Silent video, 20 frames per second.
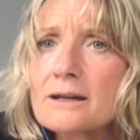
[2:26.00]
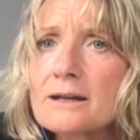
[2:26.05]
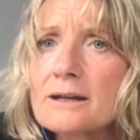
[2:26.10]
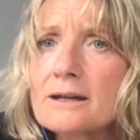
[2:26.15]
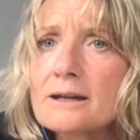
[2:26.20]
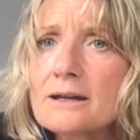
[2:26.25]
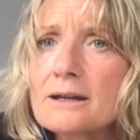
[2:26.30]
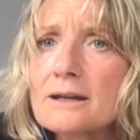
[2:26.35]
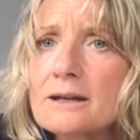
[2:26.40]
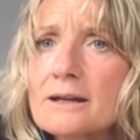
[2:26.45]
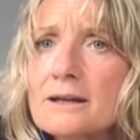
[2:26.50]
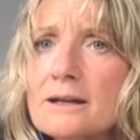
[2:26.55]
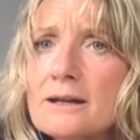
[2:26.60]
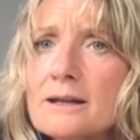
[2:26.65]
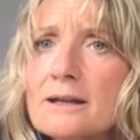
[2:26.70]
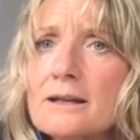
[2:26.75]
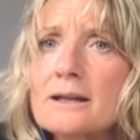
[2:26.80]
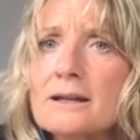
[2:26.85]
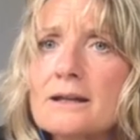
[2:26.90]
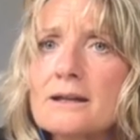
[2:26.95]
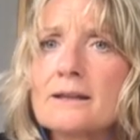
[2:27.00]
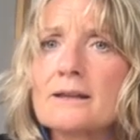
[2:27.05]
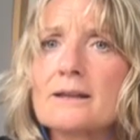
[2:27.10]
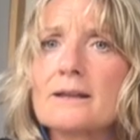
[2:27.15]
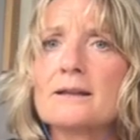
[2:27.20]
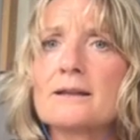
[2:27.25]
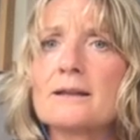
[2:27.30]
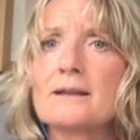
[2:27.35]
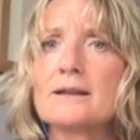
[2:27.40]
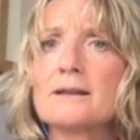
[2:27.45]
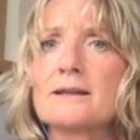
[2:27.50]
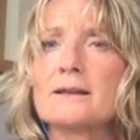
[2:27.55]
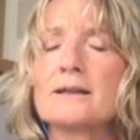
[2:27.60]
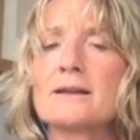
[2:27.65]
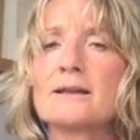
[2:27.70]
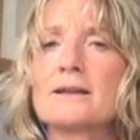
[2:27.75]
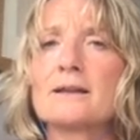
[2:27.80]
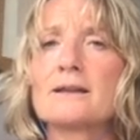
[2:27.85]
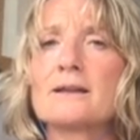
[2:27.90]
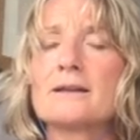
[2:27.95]

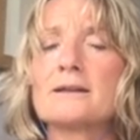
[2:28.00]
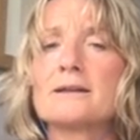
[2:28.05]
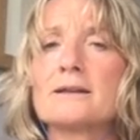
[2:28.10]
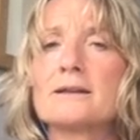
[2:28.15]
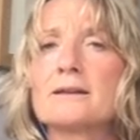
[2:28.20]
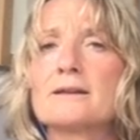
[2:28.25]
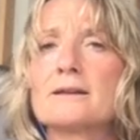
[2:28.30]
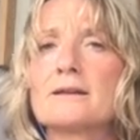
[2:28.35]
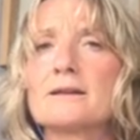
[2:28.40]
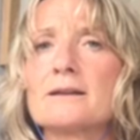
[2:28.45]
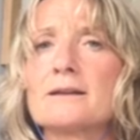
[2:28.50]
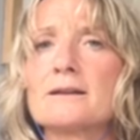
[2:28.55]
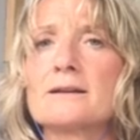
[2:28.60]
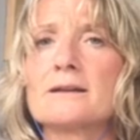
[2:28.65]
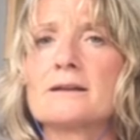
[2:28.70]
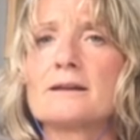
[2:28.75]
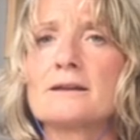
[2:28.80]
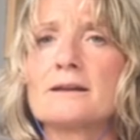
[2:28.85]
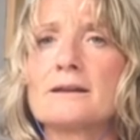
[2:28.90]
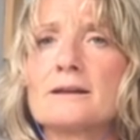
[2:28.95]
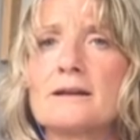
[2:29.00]
[no speech]